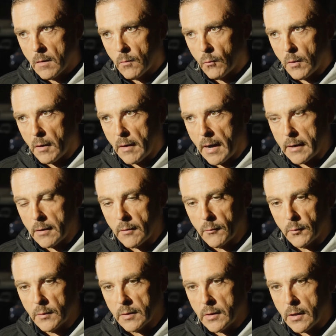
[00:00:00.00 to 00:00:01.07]
Well, I don't
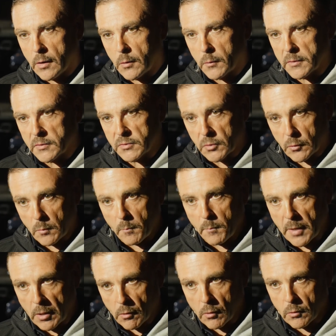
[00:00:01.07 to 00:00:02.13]
know what the term
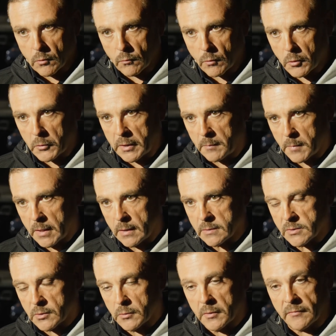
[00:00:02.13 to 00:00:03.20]
barrel rolling
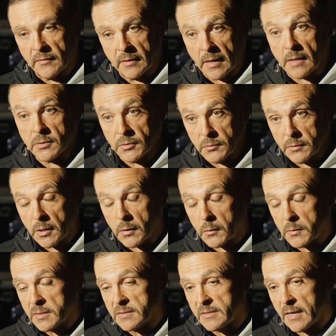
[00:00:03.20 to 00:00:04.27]
means. The only thing I do
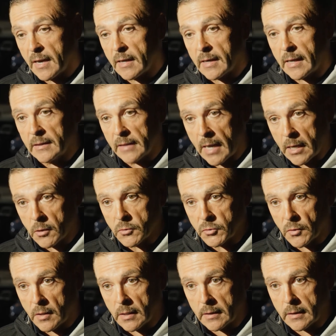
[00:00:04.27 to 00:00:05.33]
know is that a ladder
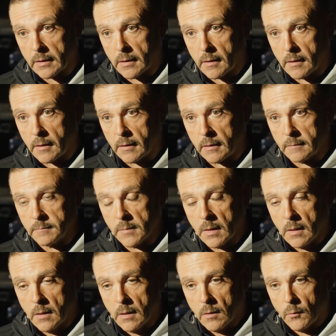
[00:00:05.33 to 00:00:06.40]
truck
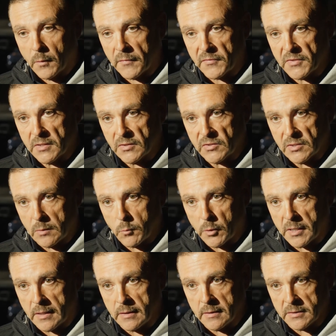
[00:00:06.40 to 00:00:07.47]
with
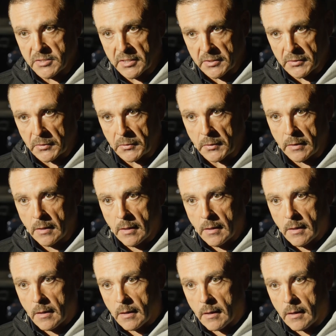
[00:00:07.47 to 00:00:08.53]
someone in the tiller
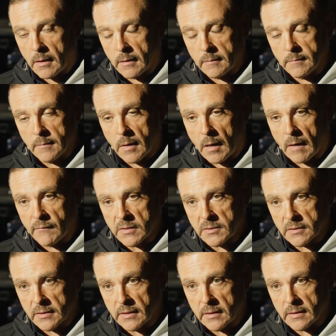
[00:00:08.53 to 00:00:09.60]

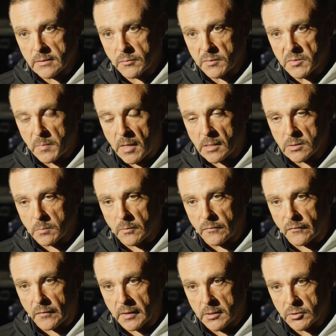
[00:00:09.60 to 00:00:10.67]
obviously is responsible
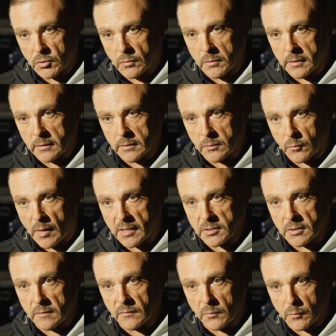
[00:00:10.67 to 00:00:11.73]
for controlling the
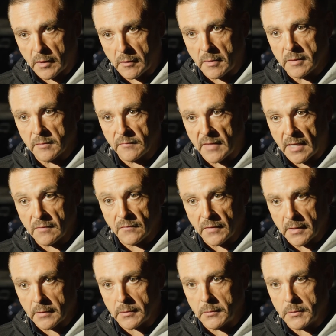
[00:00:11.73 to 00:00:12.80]
direction of the rear end of that
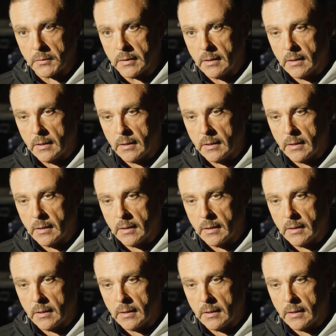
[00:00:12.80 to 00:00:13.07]
vehicle.